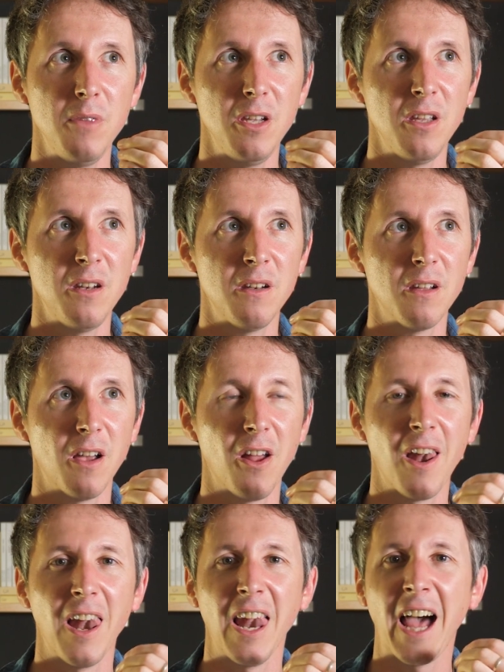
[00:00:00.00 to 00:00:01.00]
in
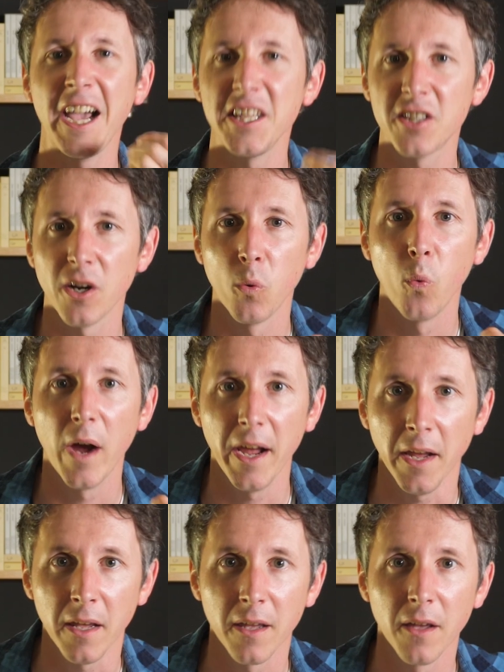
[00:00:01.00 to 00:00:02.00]
a lighter
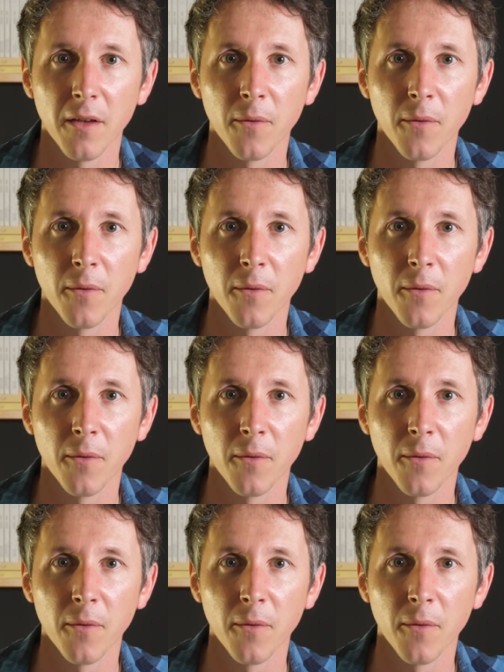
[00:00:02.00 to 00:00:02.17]
way.